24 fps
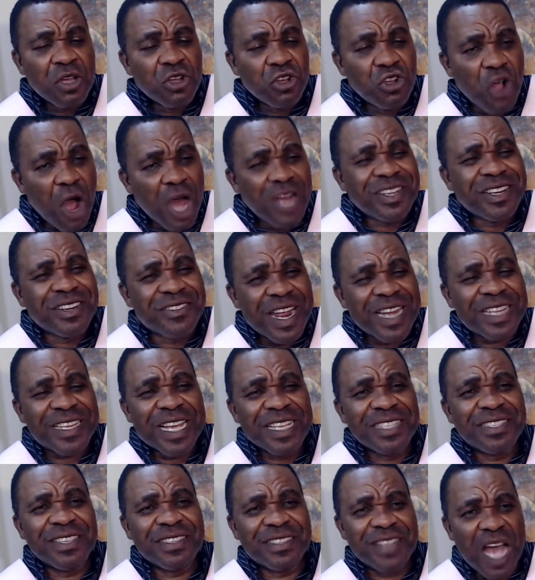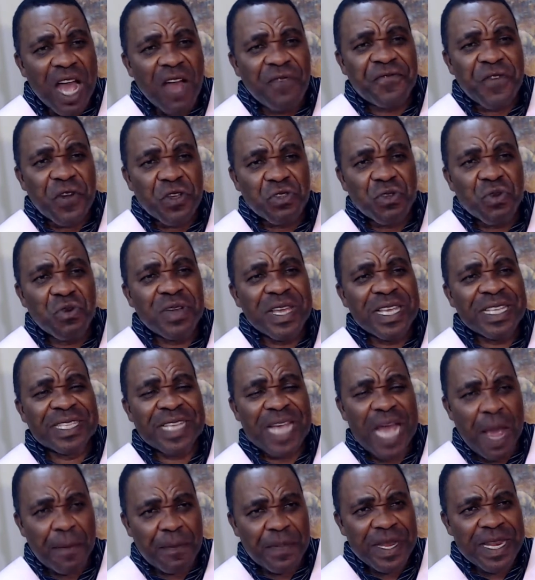God's greatest desire for you is
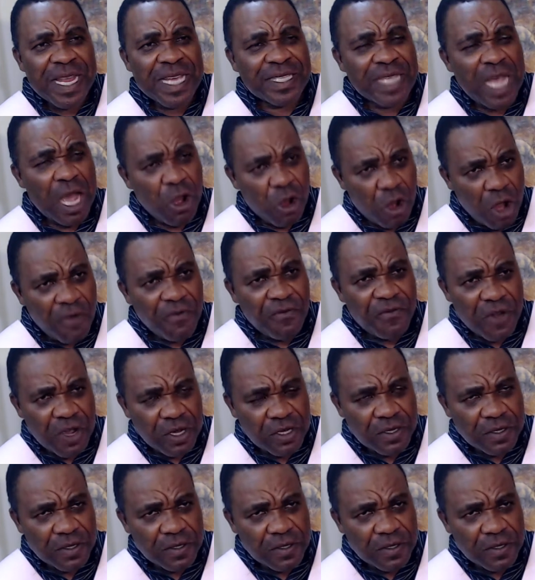happiness and comfort.